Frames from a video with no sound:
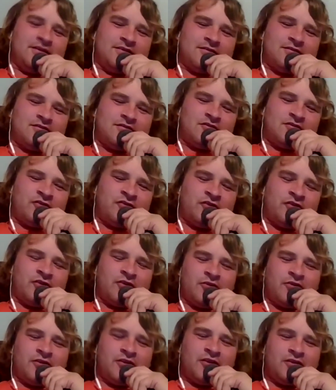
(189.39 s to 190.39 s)

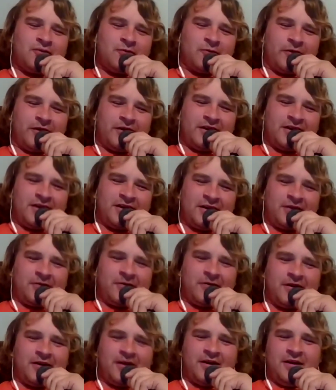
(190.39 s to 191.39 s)
So this week,
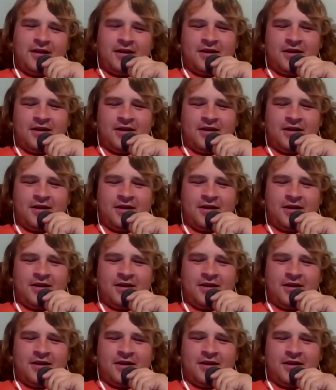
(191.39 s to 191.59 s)
anyway,